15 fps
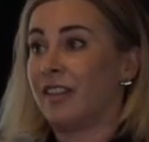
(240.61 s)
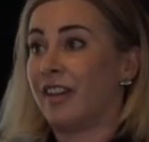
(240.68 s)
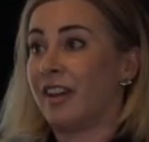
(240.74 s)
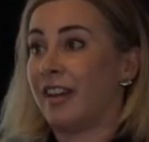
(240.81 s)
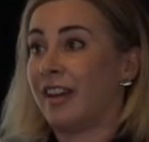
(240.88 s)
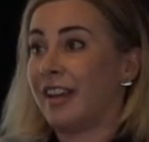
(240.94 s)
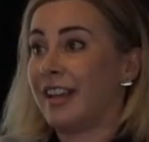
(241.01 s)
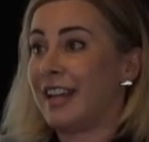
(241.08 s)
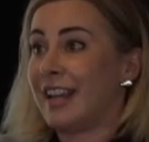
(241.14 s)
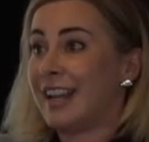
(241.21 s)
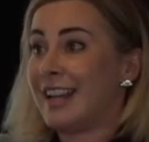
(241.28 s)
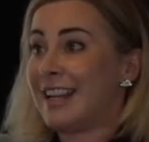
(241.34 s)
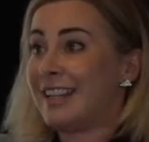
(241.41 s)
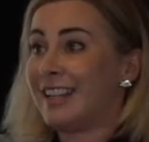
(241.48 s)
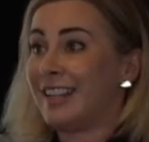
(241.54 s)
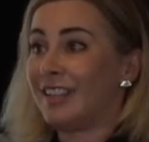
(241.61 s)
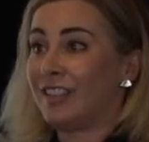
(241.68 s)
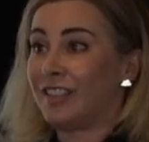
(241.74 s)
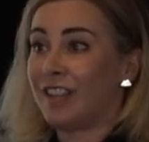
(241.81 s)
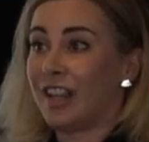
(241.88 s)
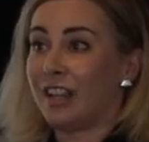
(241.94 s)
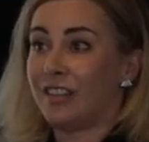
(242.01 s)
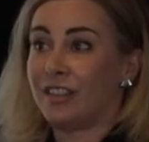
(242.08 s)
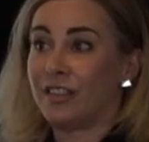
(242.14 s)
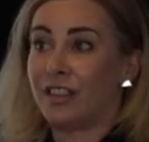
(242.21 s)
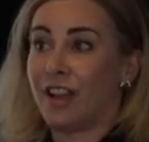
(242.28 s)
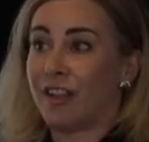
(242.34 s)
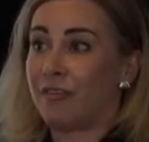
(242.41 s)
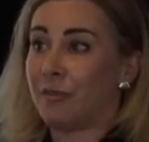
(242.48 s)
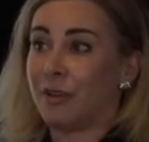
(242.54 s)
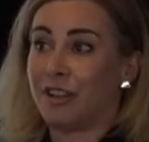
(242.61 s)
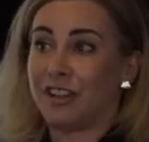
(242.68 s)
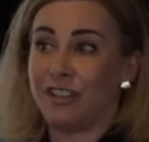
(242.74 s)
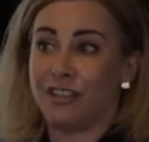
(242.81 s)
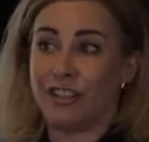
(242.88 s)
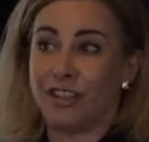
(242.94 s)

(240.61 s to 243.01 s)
Uh, eight in 10 software